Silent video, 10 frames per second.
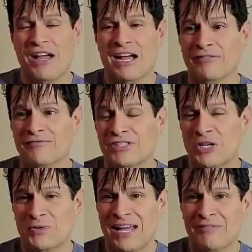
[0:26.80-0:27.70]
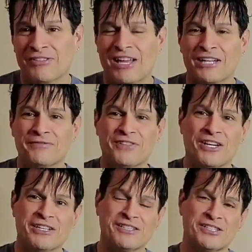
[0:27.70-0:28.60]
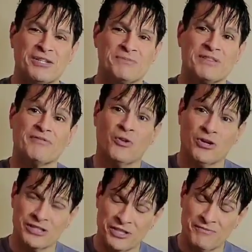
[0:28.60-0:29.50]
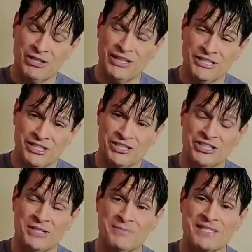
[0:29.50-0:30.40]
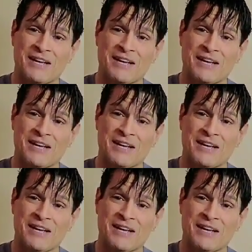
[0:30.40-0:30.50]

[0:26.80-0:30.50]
I don't have a lot of luck in terms of long-term relationships.